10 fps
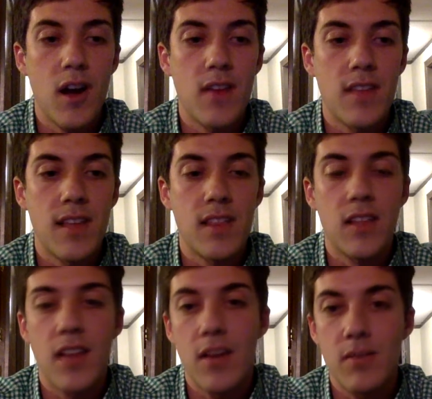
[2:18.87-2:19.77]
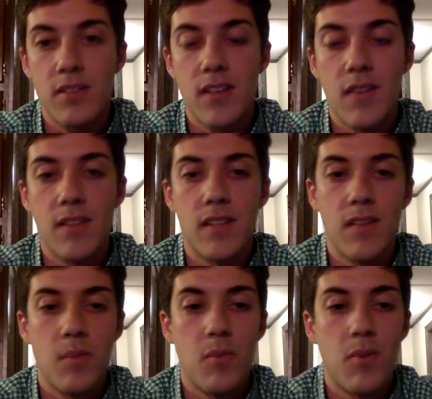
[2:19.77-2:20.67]
and then the language
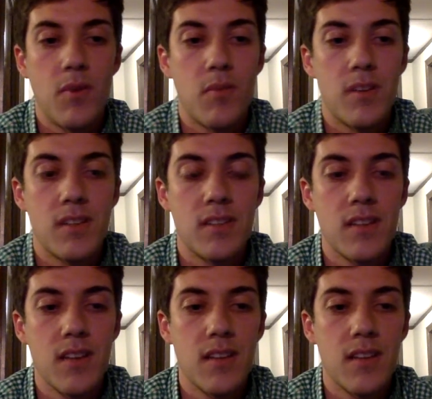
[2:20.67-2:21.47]
7.1c.